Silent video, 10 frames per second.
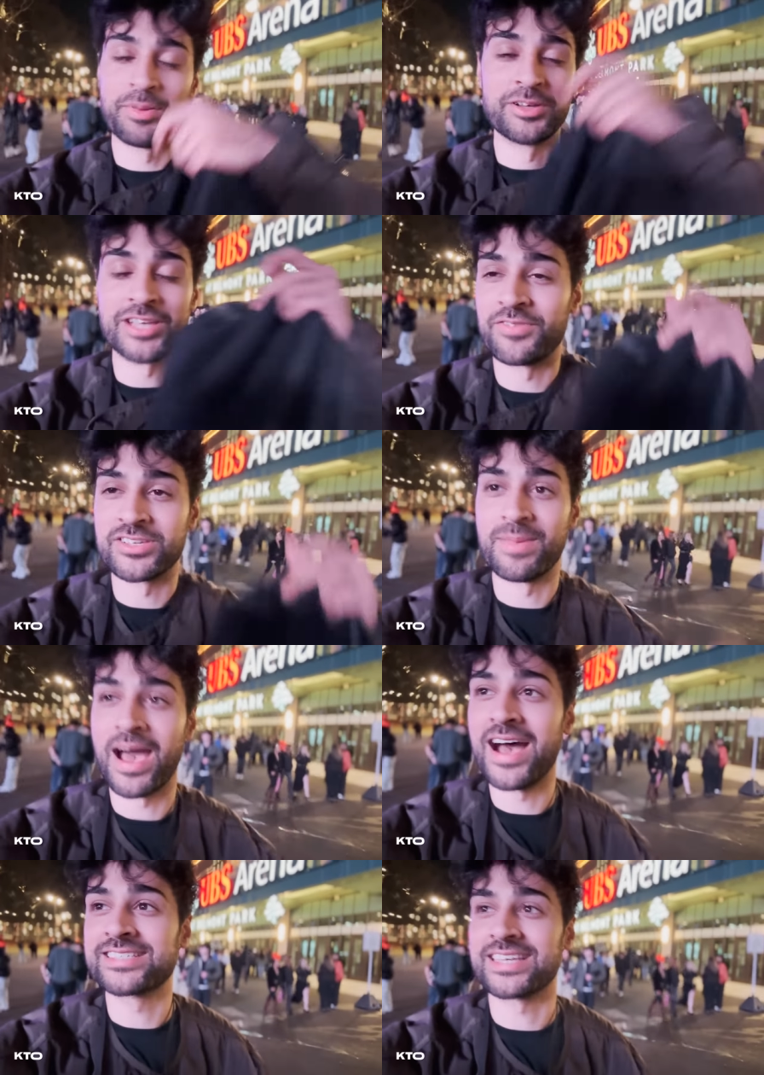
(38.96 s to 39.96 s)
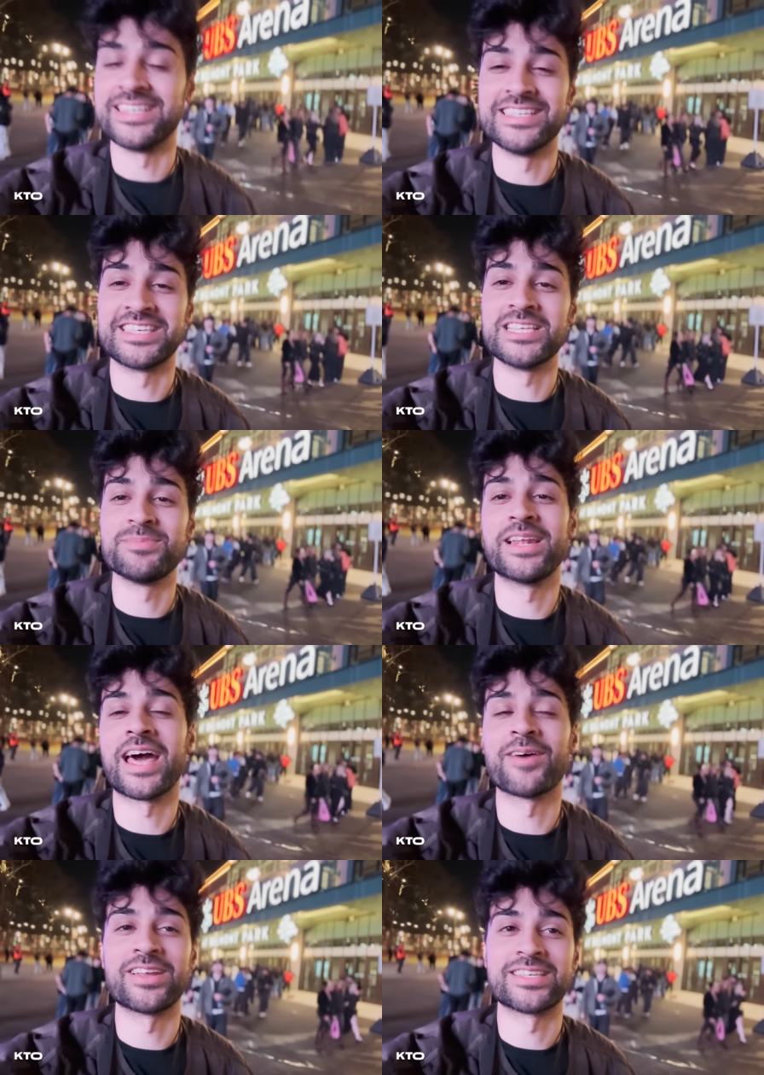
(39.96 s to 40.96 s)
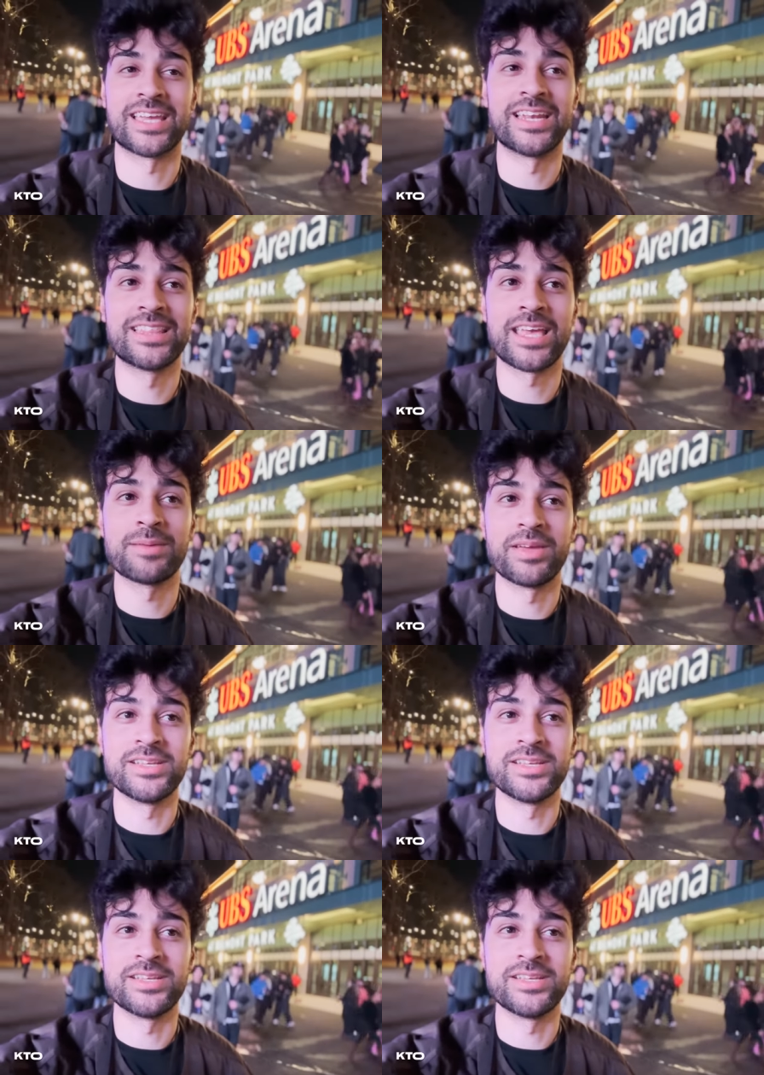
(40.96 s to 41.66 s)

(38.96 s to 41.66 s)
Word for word: pulls off his mask, and he sees me, and I don't want to say anything, but he